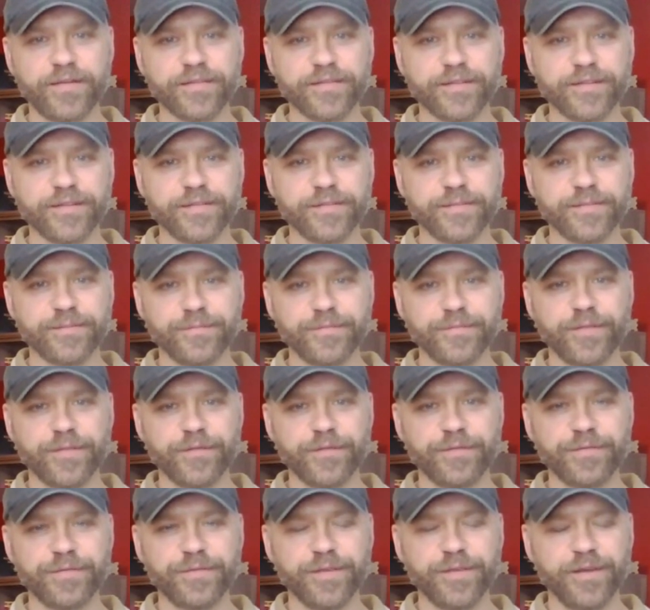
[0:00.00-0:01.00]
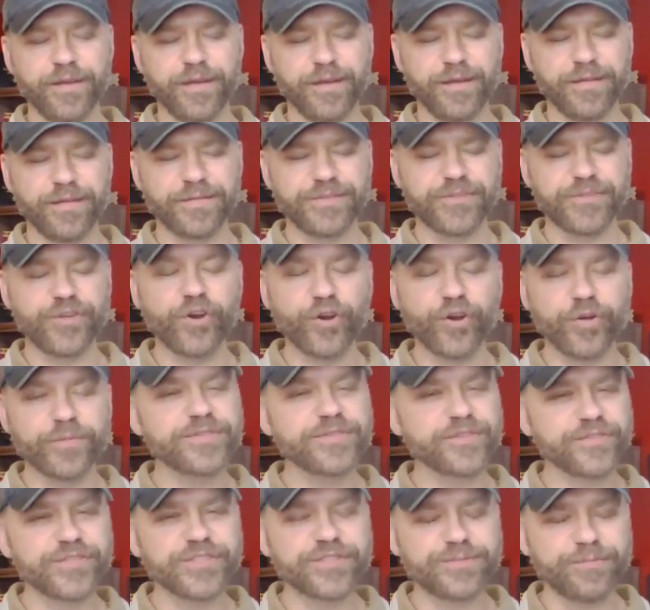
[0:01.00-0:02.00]
Because the
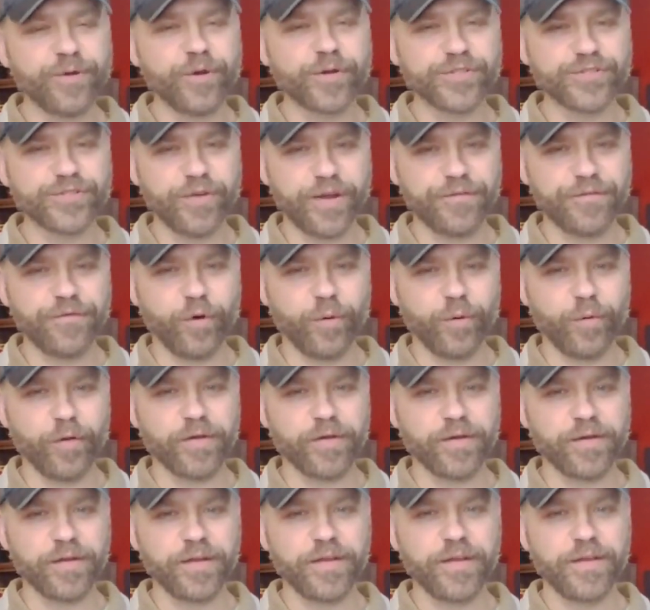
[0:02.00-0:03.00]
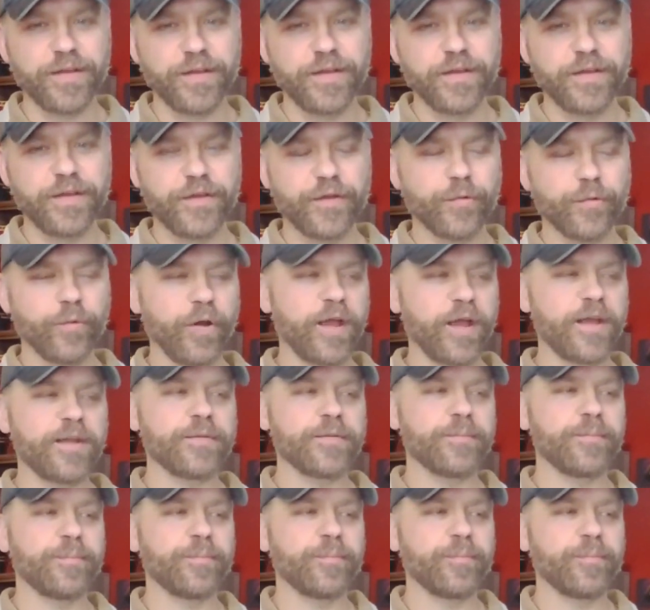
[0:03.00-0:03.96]
terms are just more straightforward, right?